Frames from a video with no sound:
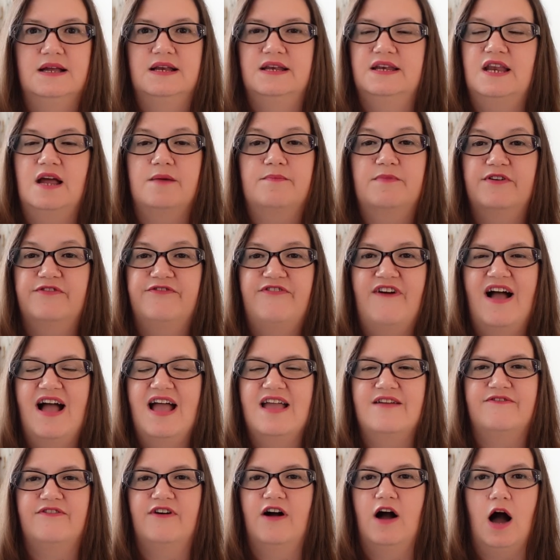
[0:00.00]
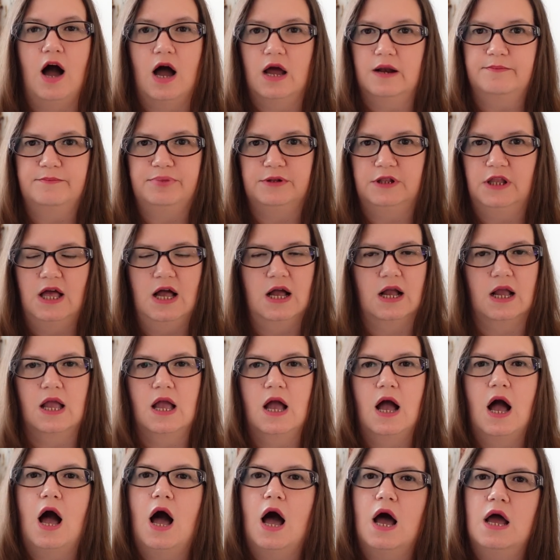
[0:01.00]
Number 5, unplug.
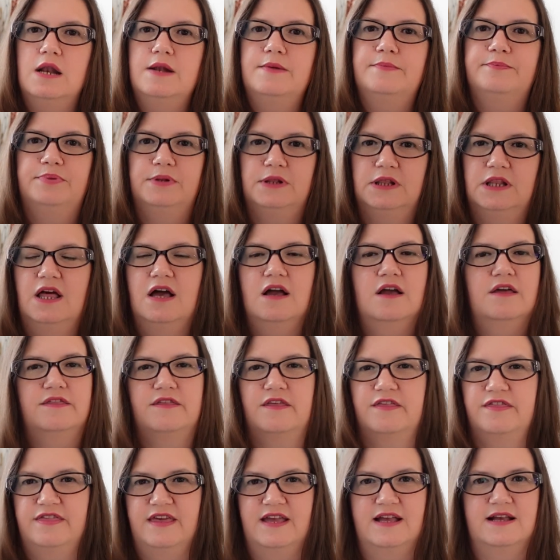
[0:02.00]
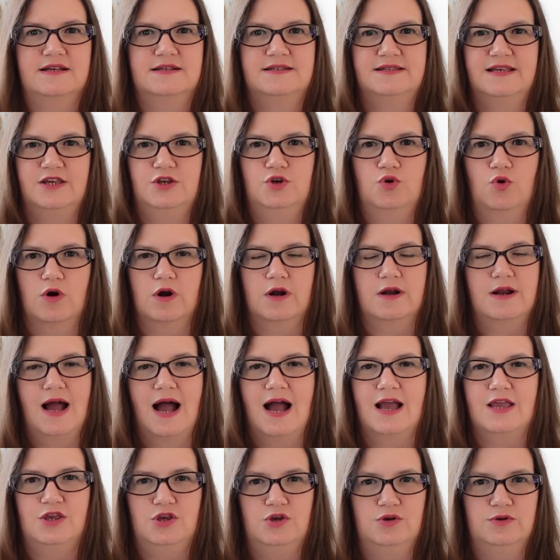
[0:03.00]
Unplug the things that you are
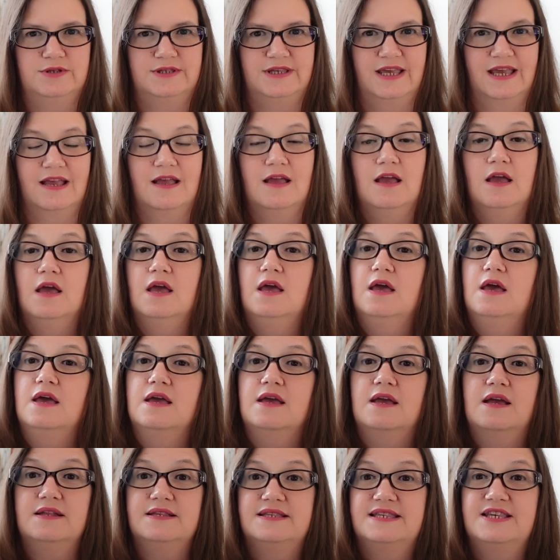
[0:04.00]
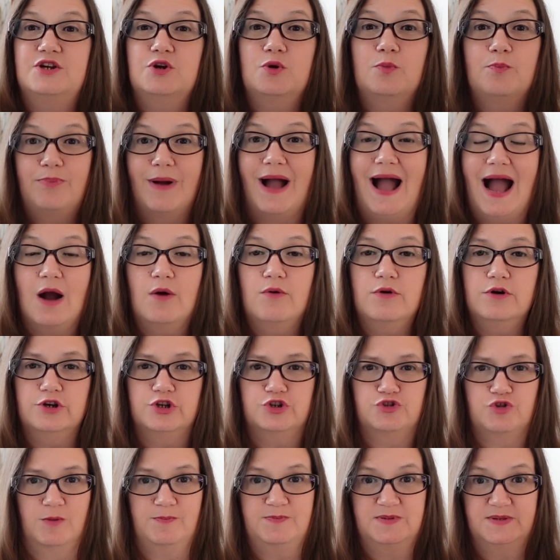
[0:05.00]
not using. Consider power
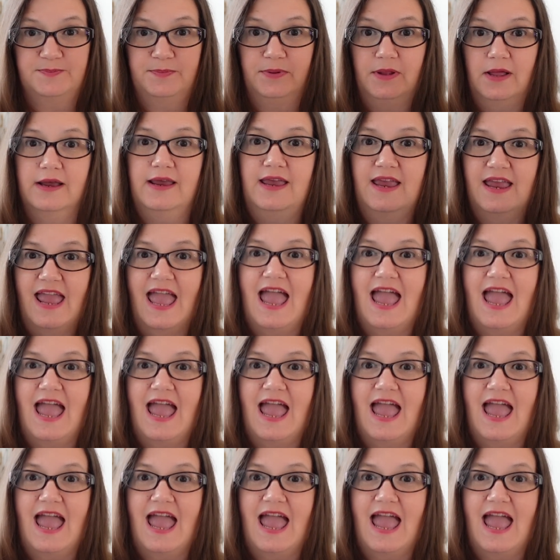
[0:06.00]
strips, plugging